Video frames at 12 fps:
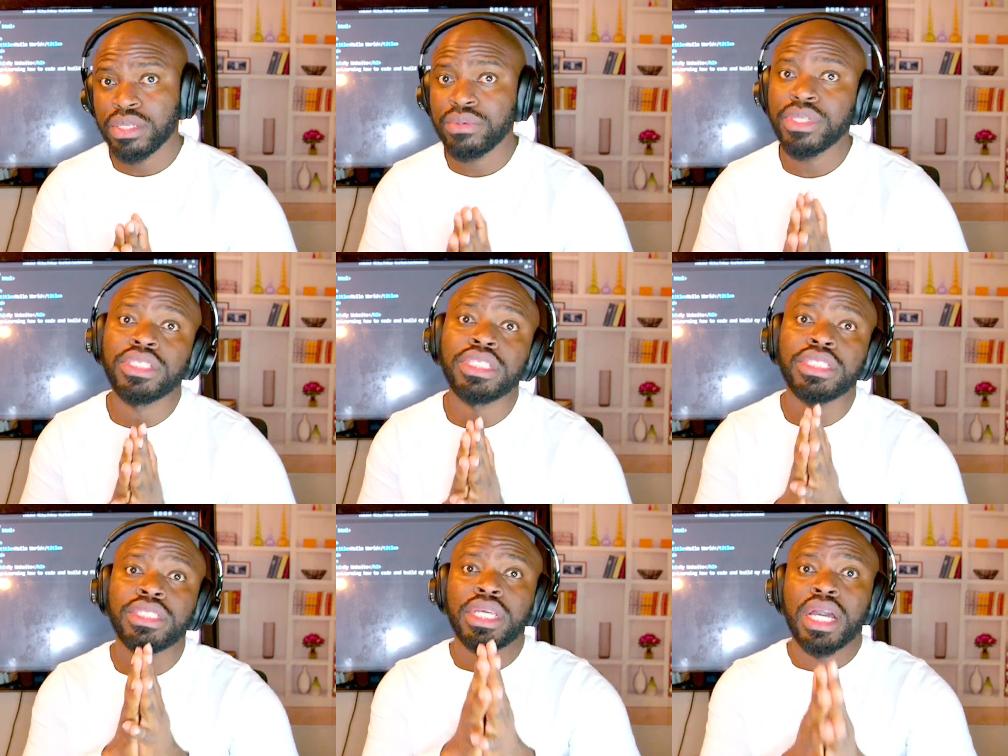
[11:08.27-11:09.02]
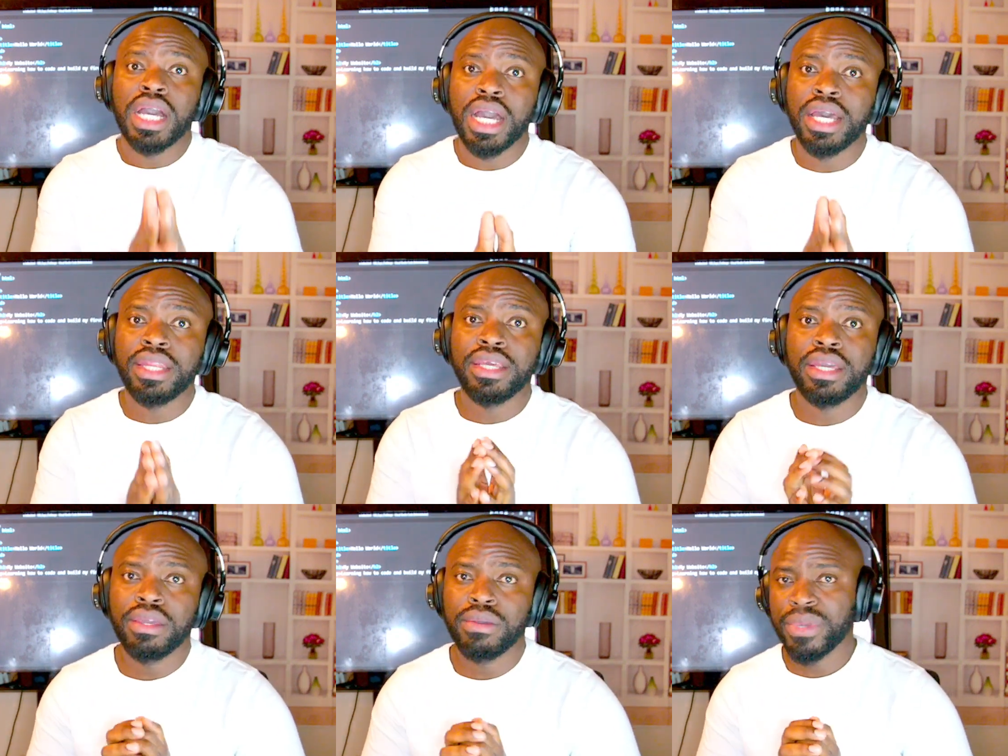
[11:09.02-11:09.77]
which is an
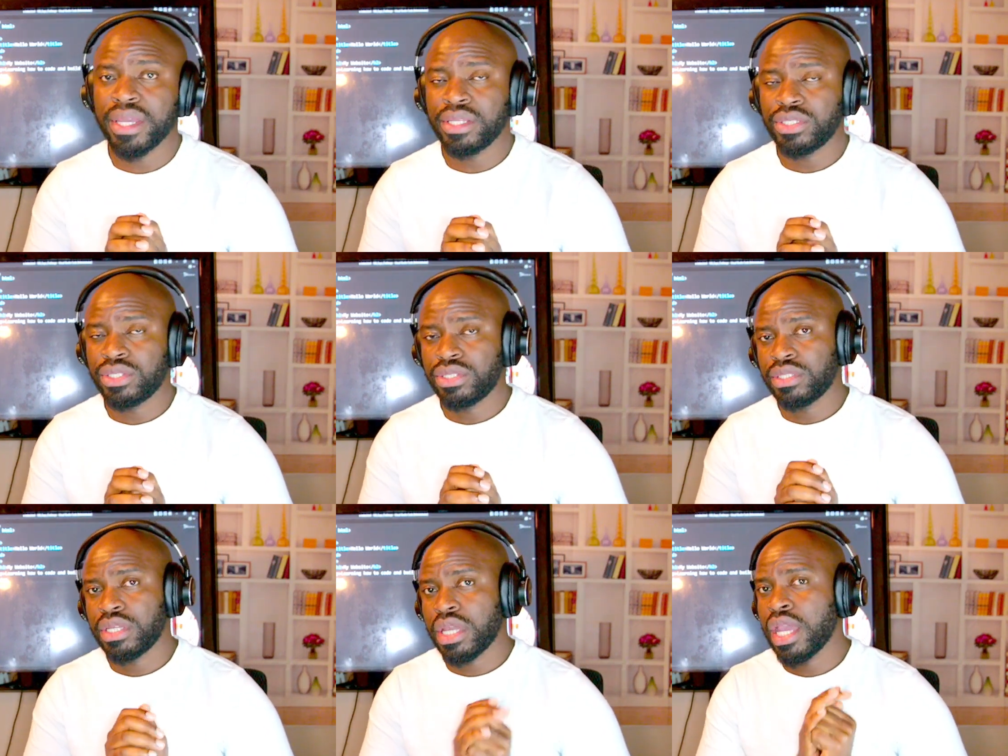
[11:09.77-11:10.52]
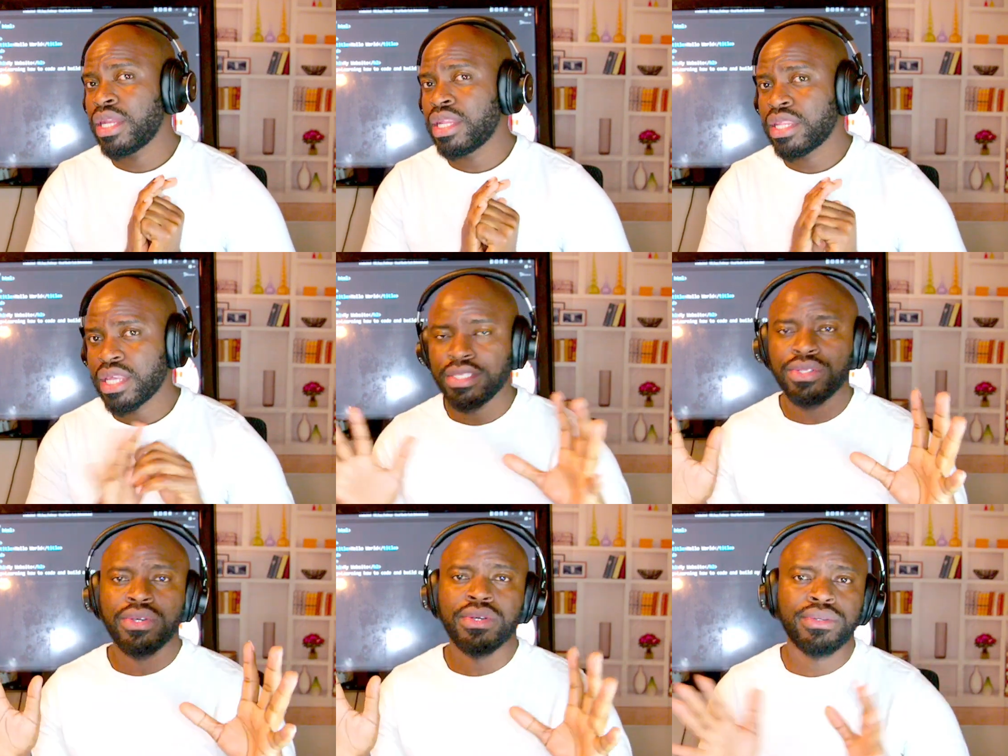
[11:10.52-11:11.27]
image, and
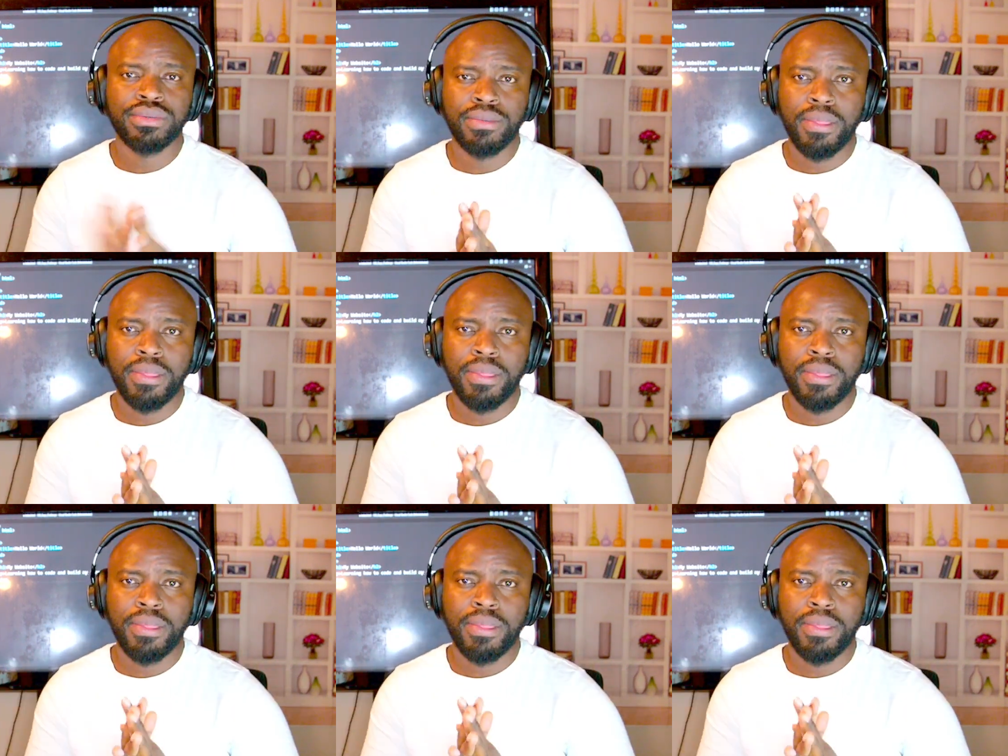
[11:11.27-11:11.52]
that's all.